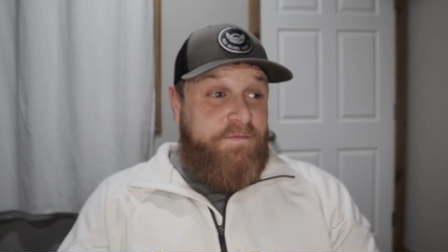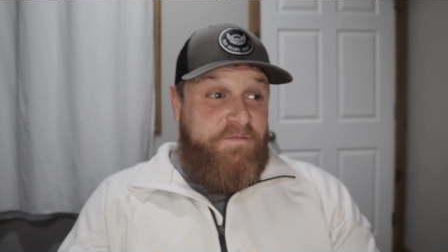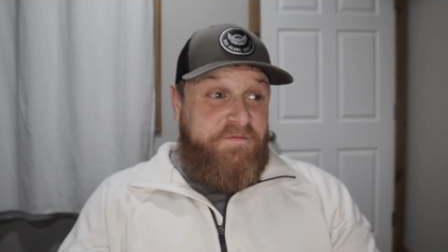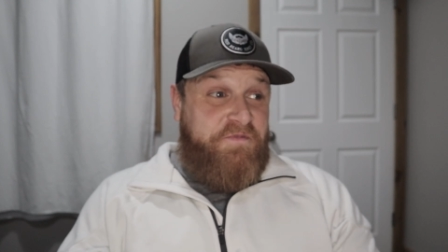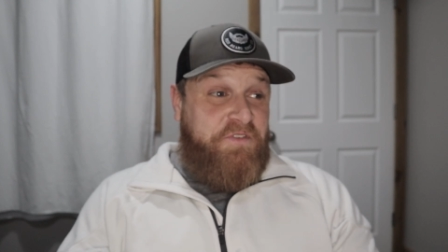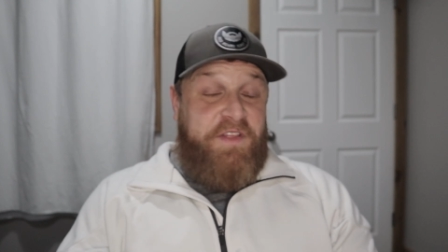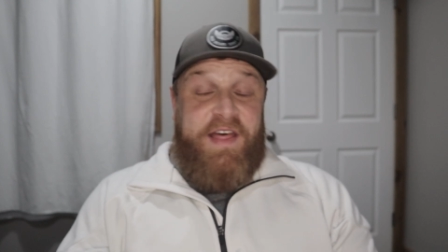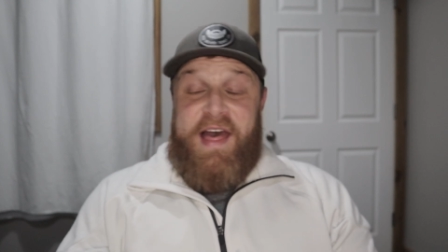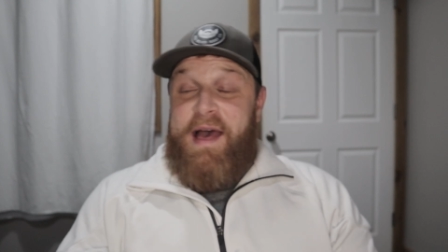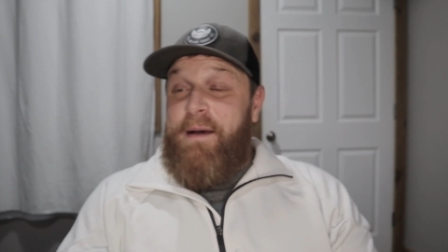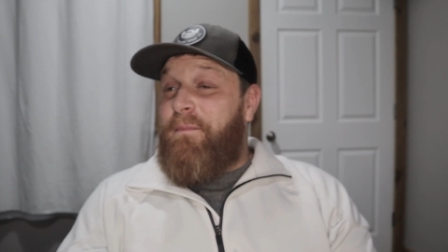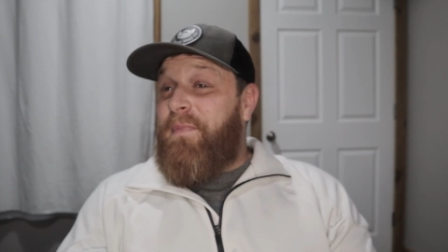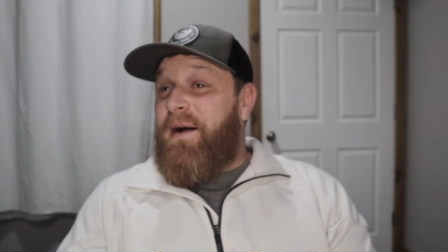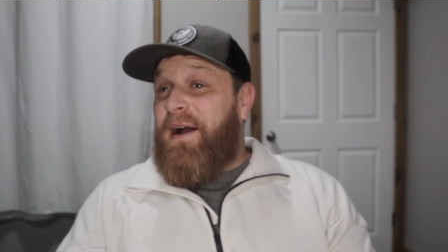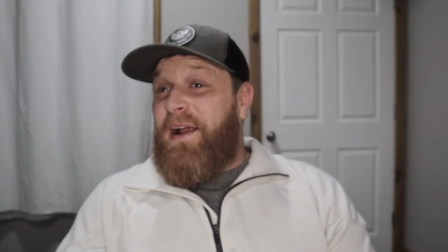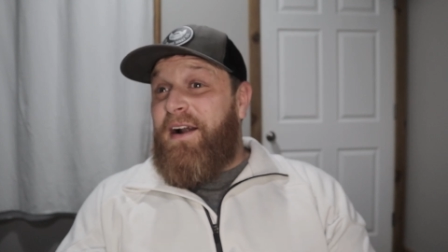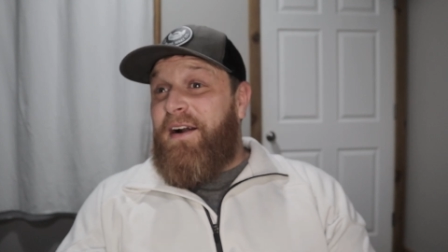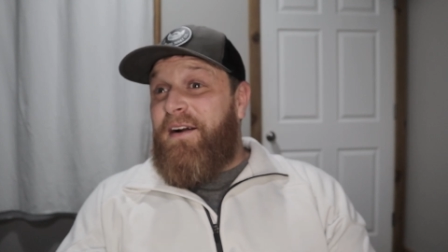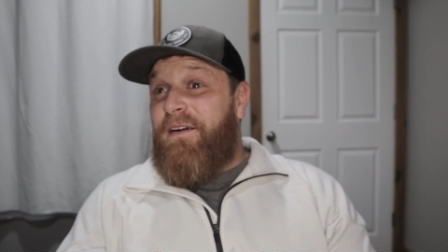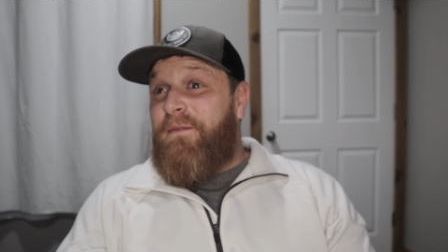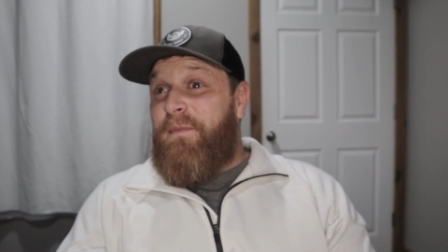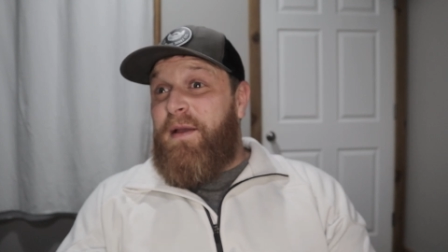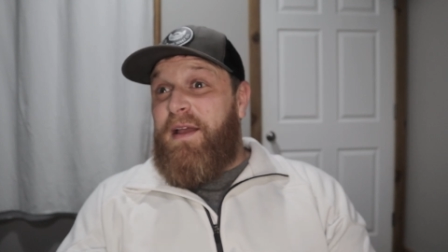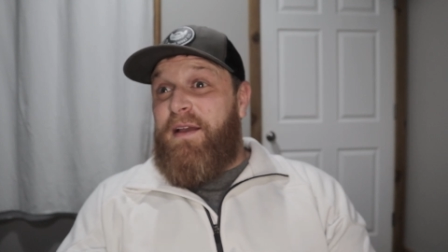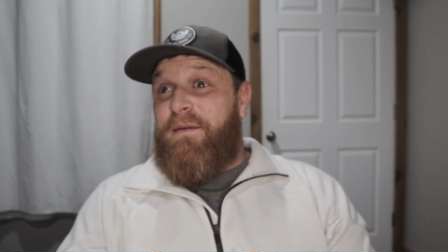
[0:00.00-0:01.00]
for that
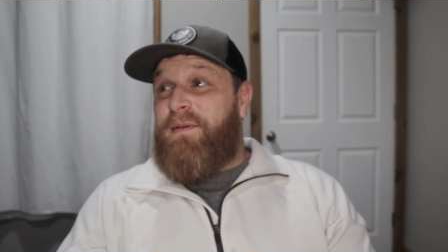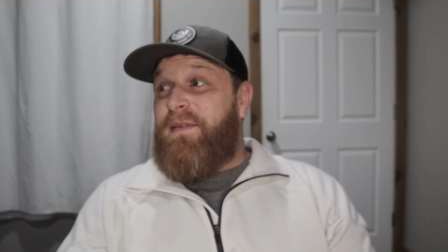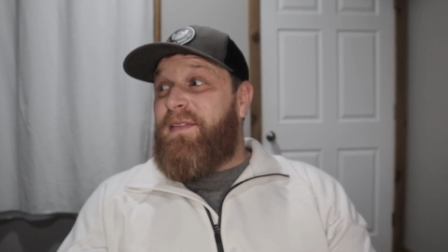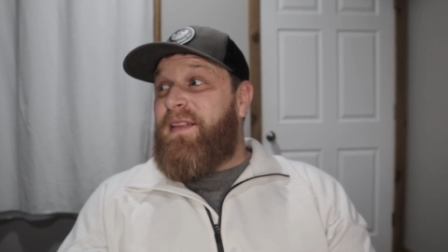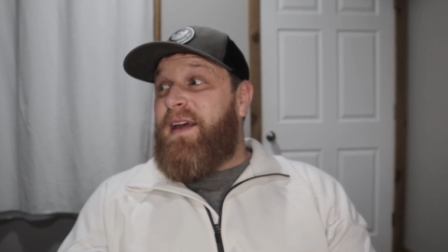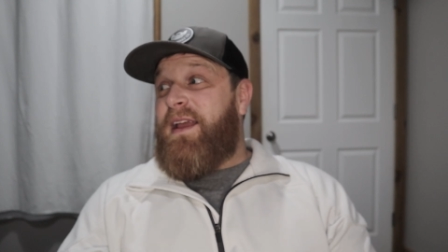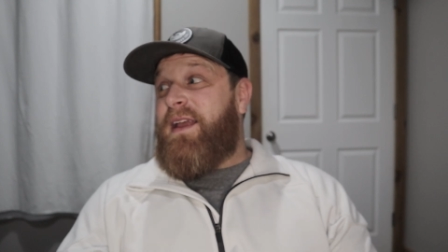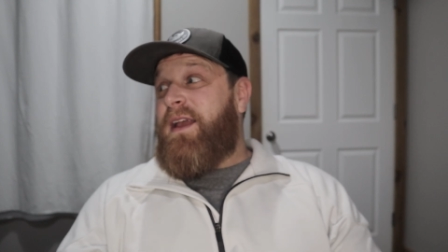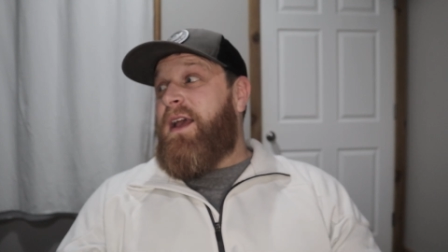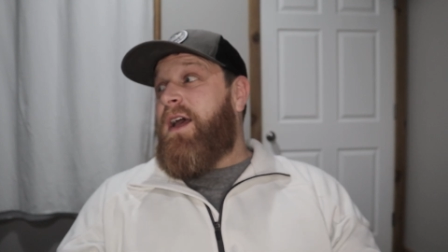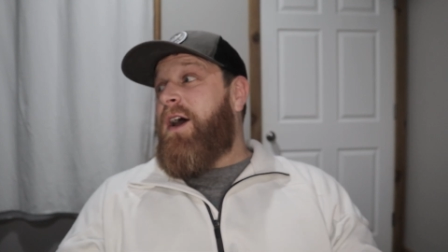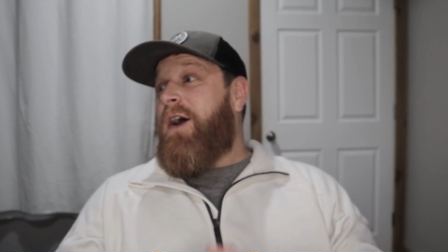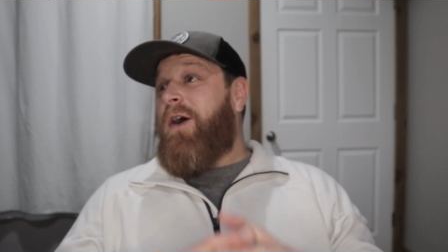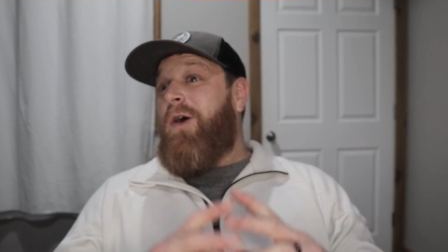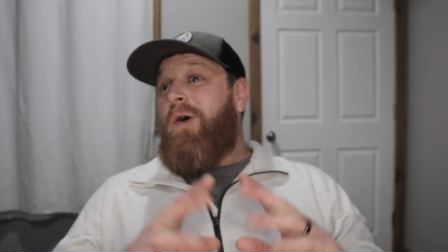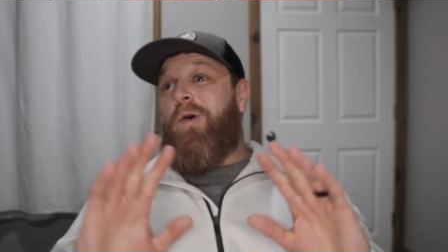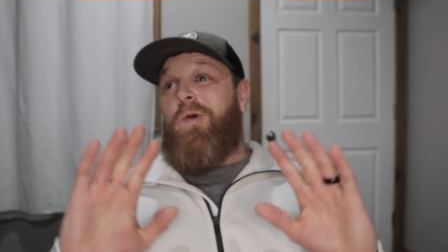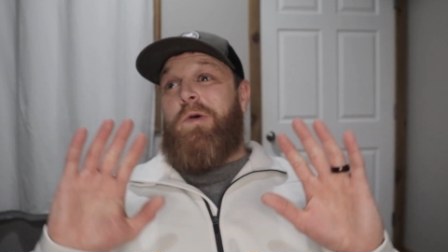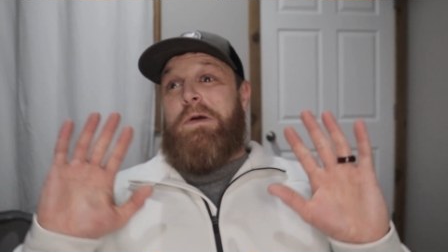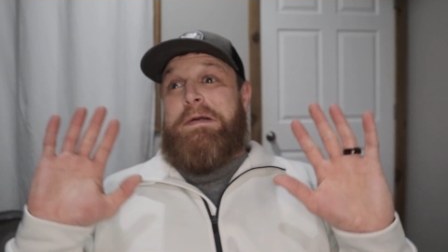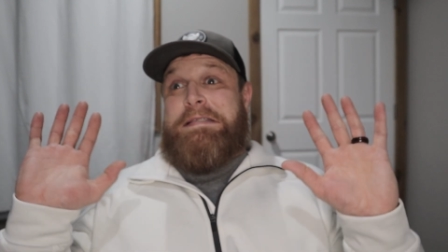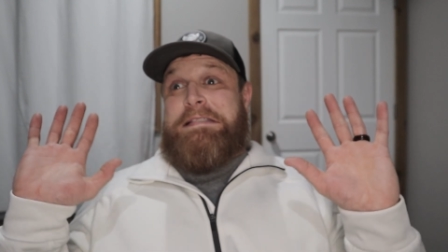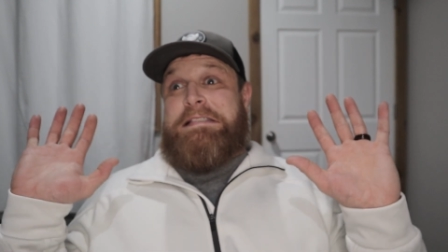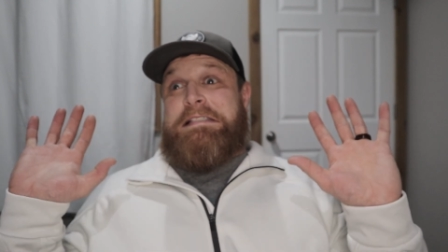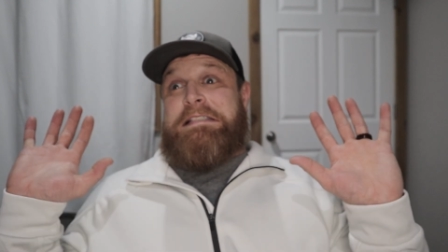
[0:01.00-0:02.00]
buyer may have been like,
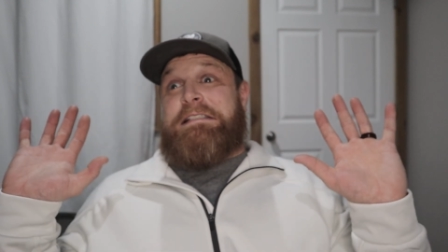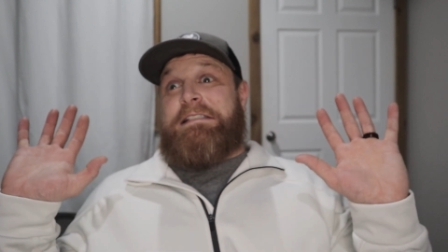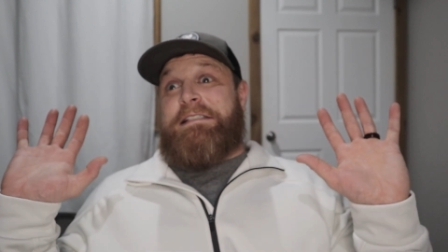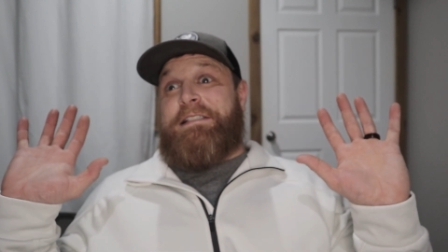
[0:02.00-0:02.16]
oh,